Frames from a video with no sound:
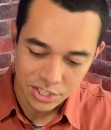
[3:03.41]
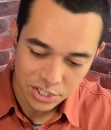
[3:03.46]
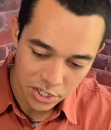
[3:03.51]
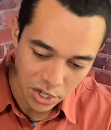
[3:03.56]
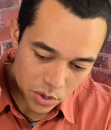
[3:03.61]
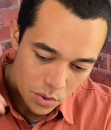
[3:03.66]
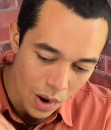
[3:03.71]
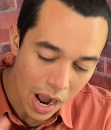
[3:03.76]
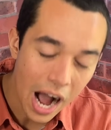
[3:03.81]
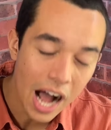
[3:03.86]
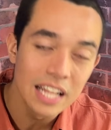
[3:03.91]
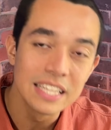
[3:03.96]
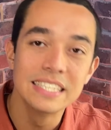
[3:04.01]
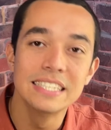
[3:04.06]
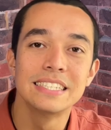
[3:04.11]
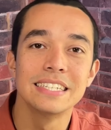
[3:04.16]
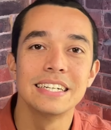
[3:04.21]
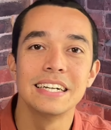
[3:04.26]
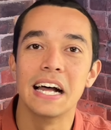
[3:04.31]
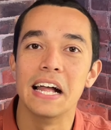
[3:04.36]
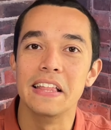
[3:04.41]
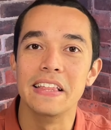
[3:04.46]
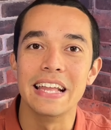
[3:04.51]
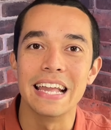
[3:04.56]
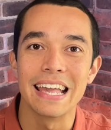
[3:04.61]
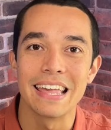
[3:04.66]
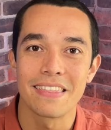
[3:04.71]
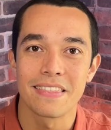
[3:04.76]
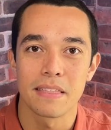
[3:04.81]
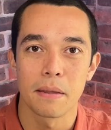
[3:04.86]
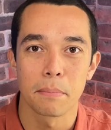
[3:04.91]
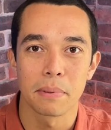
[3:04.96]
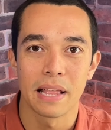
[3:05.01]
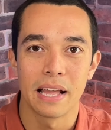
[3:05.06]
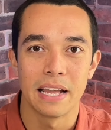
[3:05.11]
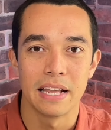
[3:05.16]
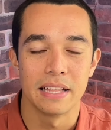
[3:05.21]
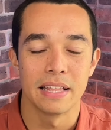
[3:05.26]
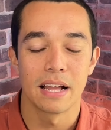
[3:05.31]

to go underneath the plane.